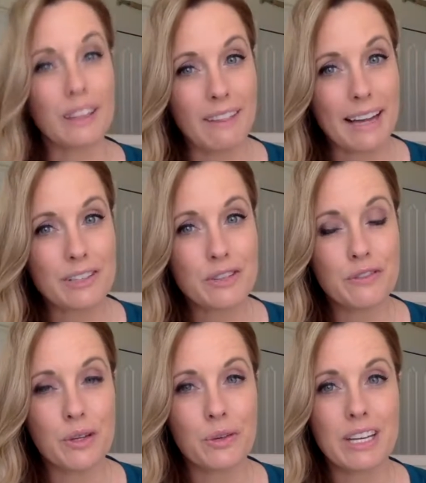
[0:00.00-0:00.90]
the last
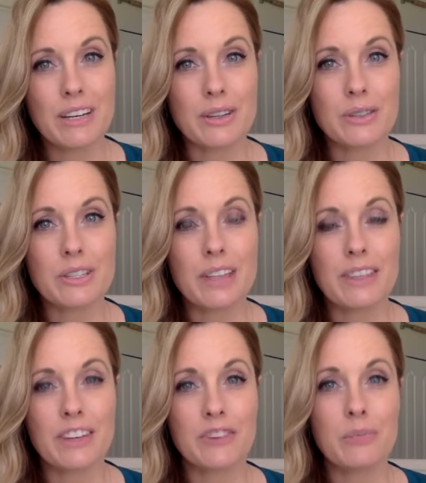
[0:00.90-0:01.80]
few years,
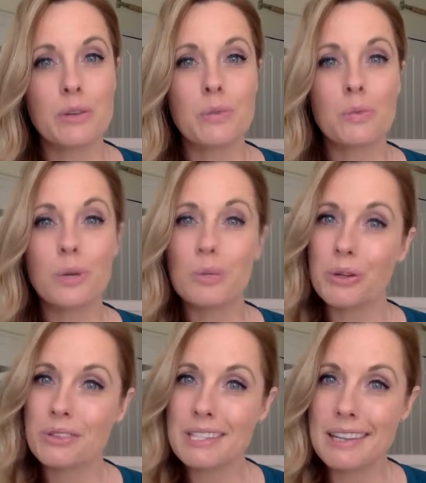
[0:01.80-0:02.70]
there have been
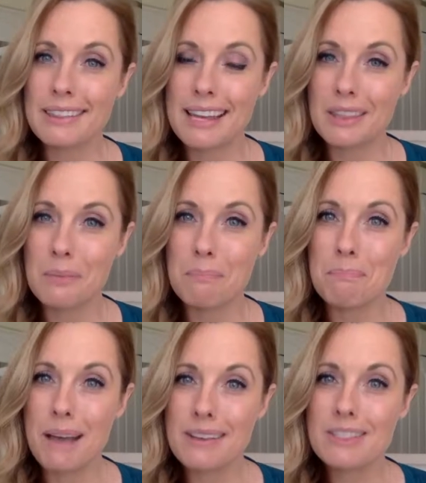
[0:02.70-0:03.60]
rumors that the
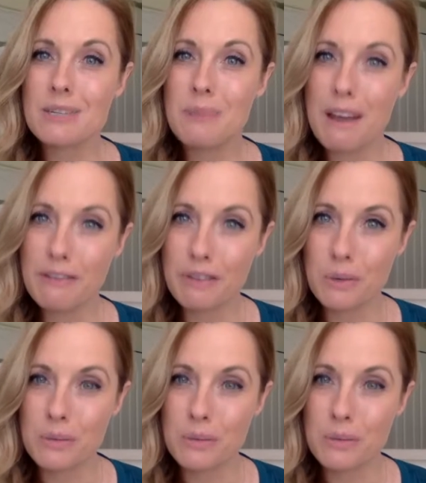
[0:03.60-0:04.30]
best pet food